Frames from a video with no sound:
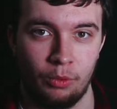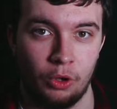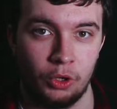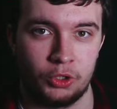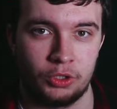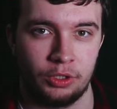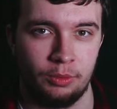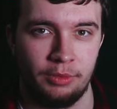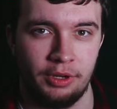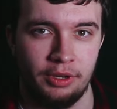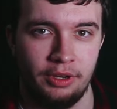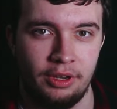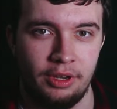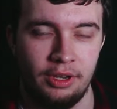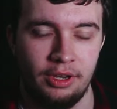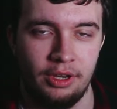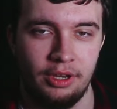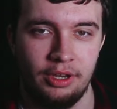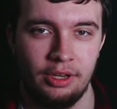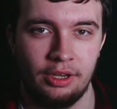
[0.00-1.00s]
watching me.
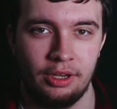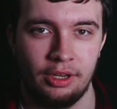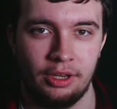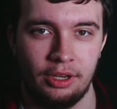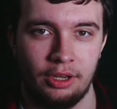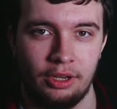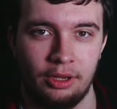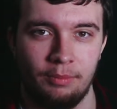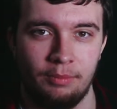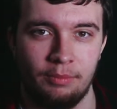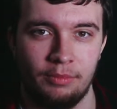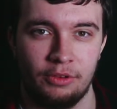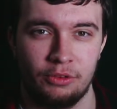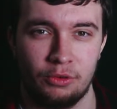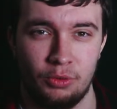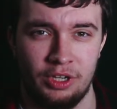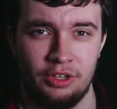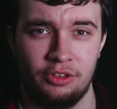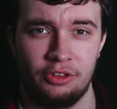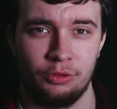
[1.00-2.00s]
It's
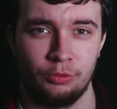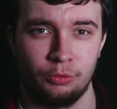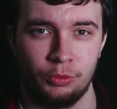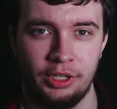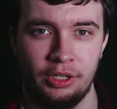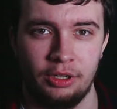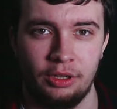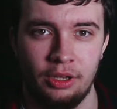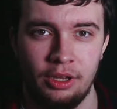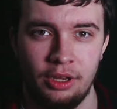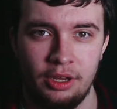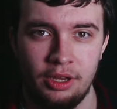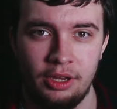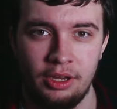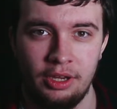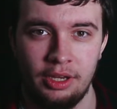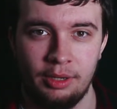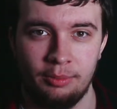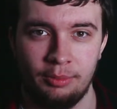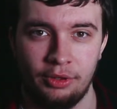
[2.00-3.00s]
quite surreal,
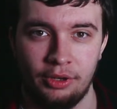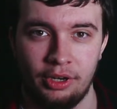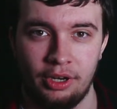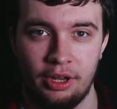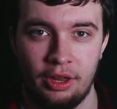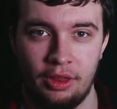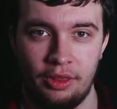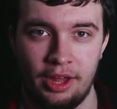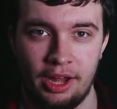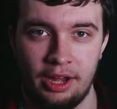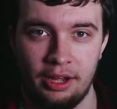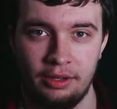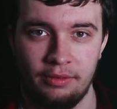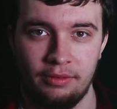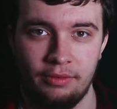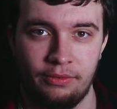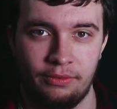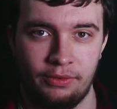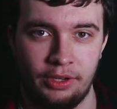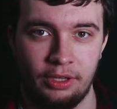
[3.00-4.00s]
but
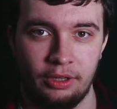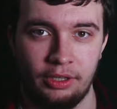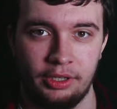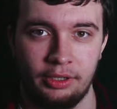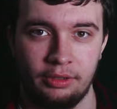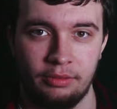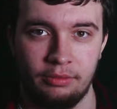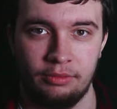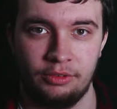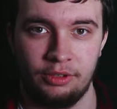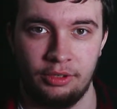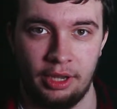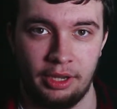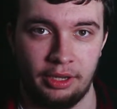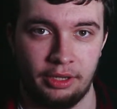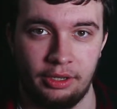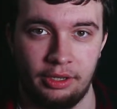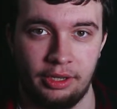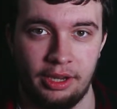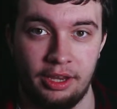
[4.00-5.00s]
that feeling,
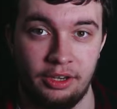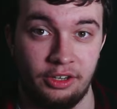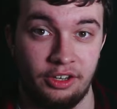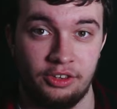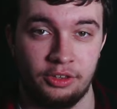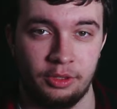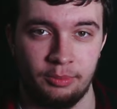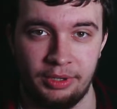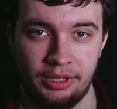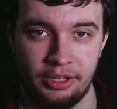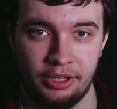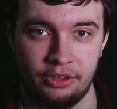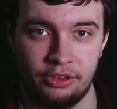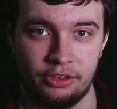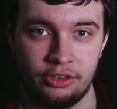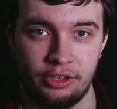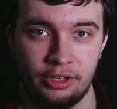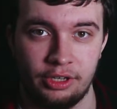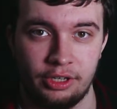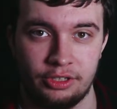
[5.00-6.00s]
like, again,
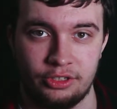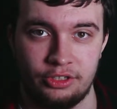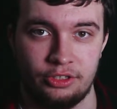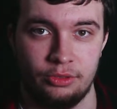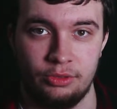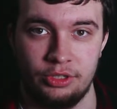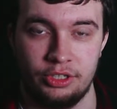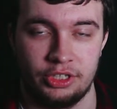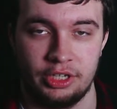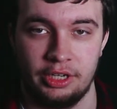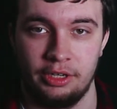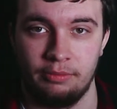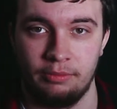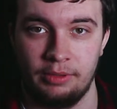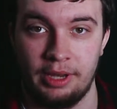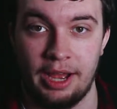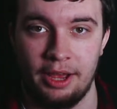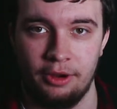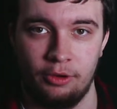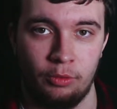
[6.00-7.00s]
disappears as soon as I
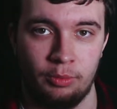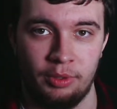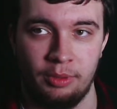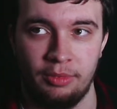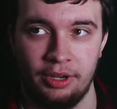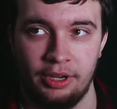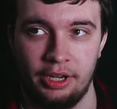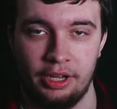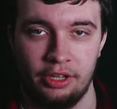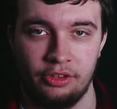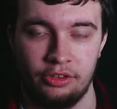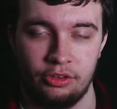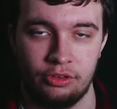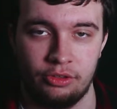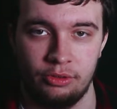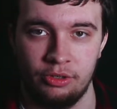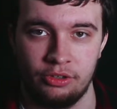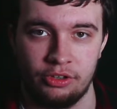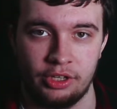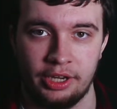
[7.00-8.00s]
can open my eyes, as
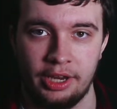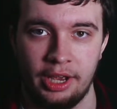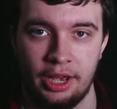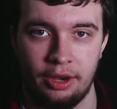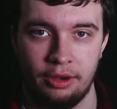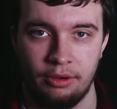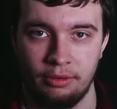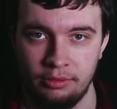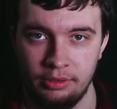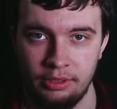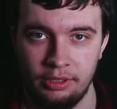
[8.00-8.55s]
soon as I can